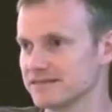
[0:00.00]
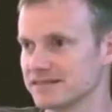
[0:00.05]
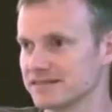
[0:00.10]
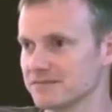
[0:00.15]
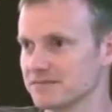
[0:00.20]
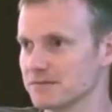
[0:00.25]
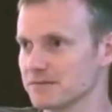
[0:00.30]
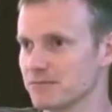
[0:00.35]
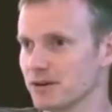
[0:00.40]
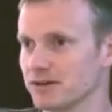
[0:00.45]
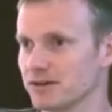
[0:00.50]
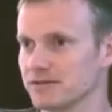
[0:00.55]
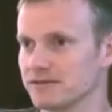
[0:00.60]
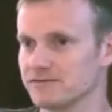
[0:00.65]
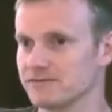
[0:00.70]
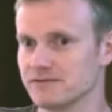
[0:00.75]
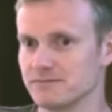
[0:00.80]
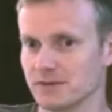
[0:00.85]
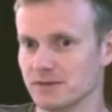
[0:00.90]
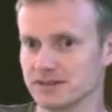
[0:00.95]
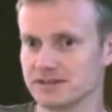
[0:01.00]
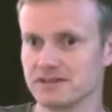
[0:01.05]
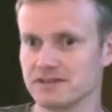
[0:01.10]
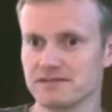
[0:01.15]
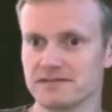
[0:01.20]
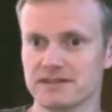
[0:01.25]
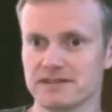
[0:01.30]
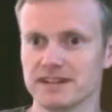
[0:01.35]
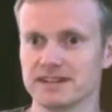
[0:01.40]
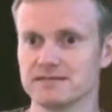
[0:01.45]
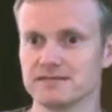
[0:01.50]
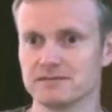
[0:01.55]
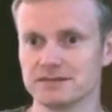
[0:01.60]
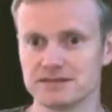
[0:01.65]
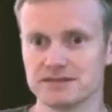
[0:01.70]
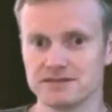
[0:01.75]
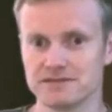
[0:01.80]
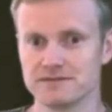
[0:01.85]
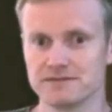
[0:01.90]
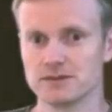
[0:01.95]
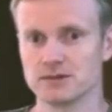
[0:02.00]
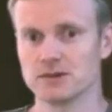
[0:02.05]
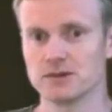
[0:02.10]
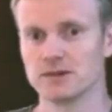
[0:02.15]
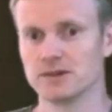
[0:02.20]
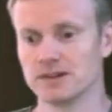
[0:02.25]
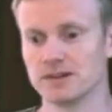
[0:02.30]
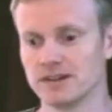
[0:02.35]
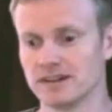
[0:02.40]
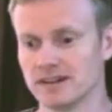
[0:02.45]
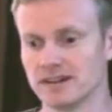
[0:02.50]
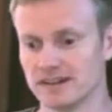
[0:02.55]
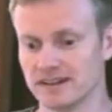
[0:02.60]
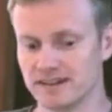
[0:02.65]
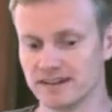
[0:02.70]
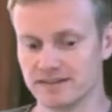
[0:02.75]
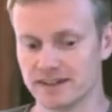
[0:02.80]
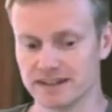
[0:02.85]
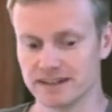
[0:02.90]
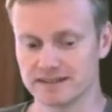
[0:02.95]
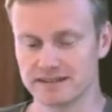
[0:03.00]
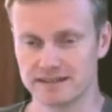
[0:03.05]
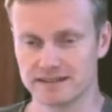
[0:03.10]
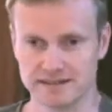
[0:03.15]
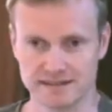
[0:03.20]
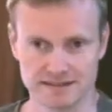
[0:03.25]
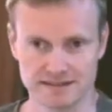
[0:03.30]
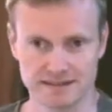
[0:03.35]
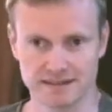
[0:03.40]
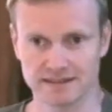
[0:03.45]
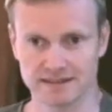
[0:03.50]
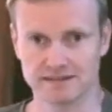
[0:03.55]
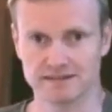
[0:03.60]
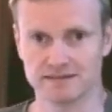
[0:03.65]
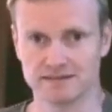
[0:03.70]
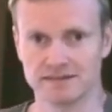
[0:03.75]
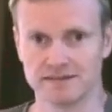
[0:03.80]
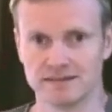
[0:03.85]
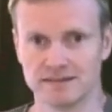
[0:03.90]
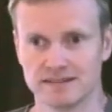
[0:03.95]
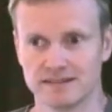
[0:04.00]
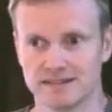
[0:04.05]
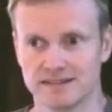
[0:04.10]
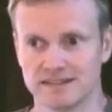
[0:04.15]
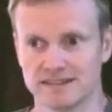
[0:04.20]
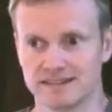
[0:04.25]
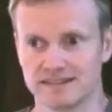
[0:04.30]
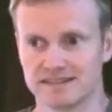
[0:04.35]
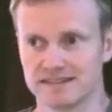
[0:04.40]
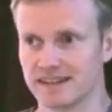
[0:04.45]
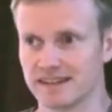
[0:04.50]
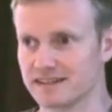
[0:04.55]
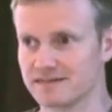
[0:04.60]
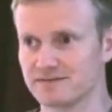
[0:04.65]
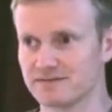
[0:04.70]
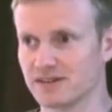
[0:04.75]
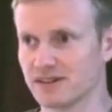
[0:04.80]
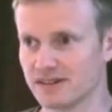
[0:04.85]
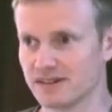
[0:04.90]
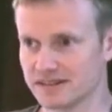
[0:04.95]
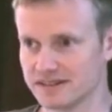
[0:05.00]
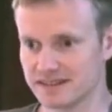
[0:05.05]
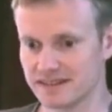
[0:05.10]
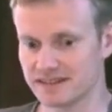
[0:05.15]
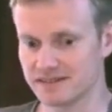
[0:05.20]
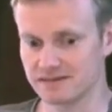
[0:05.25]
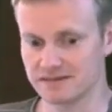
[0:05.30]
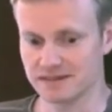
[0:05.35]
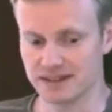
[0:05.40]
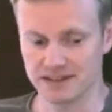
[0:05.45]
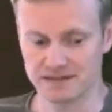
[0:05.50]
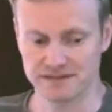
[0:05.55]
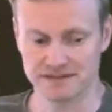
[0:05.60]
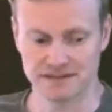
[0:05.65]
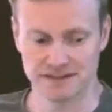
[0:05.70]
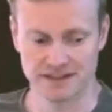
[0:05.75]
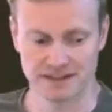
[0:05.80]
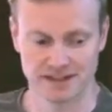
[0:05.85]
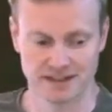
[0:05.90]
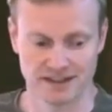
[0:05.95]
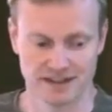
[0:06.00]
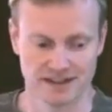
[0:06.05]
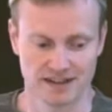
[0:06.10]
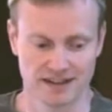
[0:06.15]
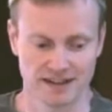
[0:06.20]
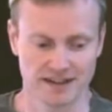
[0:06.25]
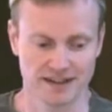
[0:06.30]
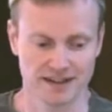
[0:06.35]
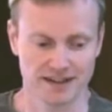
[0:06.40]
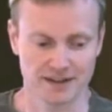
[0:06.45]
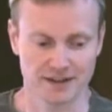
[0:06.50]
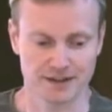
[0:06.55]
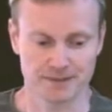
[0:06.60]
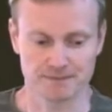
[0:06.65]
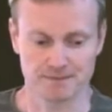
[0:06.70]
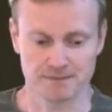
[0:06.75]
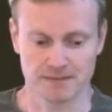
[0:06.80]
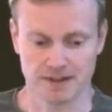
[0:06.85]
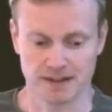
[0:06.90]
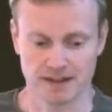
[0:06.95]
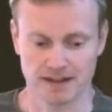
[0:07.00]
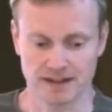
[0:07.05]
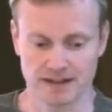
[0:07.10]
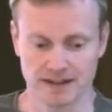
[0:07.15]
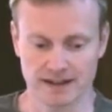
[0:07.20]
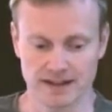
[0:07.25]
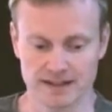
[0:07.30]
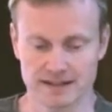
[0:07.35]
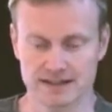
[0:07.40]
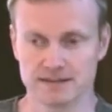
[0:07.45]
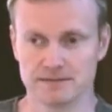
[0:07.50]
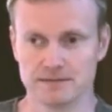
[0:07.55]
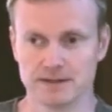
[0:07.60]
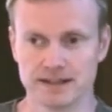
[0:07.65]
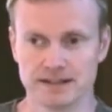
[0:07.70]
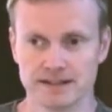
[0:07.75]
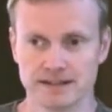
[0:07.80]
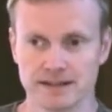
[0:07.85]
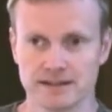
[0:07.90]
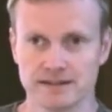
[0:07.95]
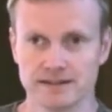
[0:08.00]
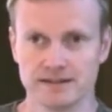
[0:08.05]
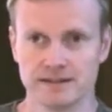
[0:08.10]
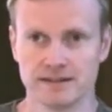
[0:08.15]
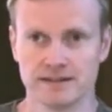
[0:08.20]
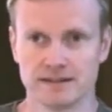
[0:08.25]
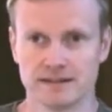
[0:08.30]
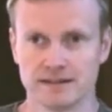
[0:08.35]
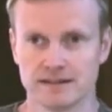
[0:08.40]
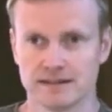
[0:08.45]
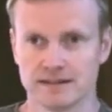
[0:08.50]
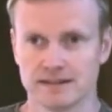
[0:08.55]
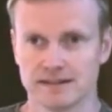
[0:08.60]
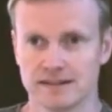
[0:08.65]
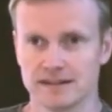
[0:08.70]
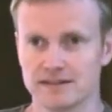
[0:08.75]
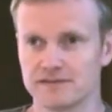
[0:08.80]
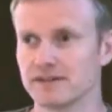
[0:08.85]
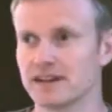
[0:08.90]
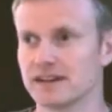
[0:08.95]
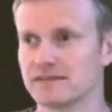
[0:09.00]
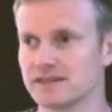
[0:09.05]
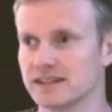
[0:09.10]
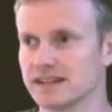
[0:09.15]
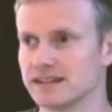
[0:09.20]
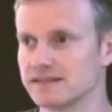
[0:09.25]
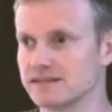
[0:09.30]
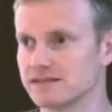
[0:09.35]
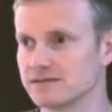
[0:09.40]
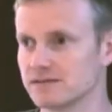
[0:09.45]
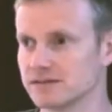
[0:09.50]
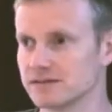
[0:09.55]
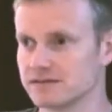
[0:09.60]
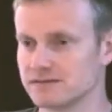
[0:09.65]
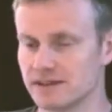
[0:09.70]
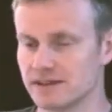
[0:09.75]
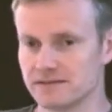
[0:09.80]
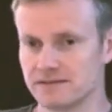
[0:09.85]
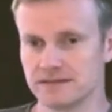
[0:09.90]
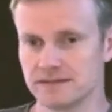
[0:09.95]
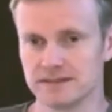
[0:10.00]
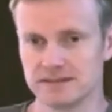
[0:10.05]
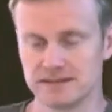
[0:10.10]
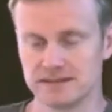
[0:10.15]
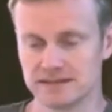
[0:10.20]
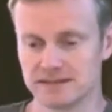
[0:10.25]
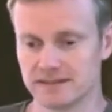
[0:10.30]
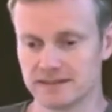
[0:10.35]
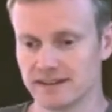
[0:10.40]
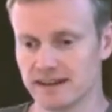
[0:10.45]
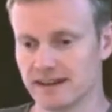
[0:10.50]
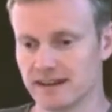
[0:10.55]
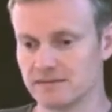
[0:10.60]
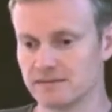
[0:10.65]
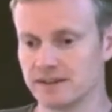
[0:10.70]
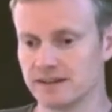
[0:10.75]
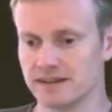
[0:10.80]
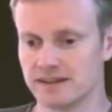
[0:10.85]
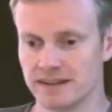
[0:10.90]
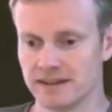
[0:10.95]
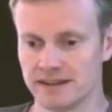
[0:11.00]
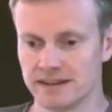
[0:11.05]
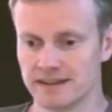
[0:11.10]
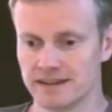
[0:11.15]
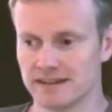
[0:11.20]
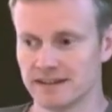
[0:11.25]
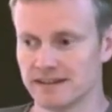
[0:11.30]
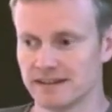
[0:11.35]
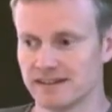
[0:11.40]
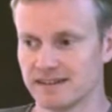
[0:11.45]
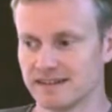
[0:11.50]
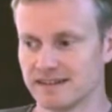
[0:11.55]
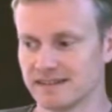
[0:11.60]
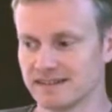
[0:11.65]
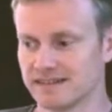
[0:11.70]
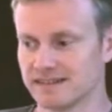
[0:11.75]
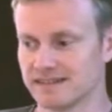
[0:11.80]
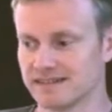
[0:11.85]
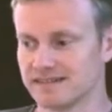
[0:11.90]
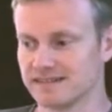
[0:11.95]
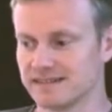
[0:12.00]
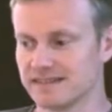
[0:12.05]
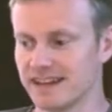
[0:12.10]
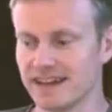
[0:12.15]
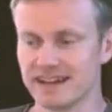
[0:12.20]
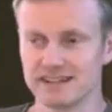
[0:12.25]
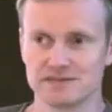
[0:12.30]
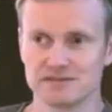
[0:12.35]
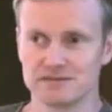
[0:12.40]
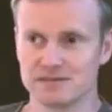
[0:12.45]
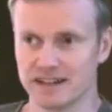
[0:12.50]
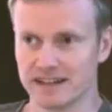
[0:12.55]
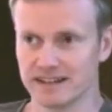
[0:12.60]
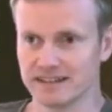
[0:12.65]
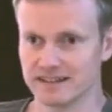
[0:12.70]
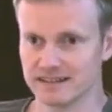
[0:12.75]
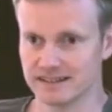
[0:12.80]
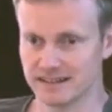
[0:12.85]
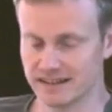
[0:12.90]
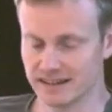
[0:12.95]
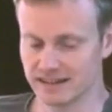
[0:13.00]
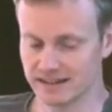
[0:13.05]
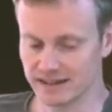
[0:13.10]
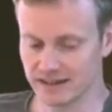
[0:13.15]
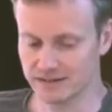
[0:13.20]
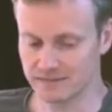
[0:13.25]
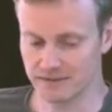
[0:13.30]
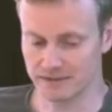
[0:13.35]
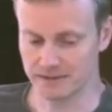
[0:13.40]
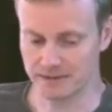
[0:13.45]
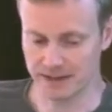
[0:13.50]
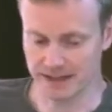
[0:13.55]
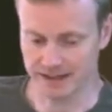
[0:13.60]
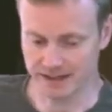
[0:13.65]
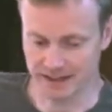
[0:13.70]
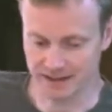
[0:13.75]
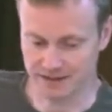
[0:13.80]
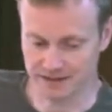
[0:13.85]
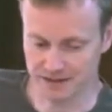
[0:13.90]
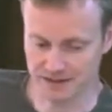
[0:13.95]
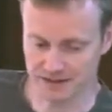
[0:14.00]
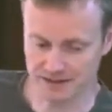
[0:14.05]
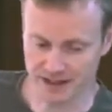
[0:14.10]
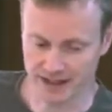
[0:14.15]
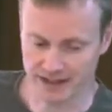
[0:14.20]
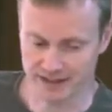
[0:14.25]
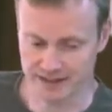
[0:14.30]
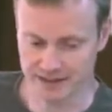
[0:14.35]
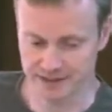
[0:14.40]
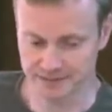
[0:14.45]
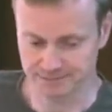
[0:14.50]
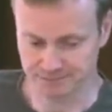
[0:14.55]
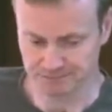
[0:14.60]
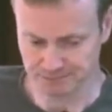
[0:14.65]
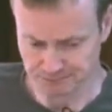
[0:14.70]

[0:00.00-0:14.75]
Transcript: some component from 123 to 124, and that's just a single text file, a single diff, and actually we can go and, if we ever need to cross-reference that with the actual changes in that library, we can go and do that.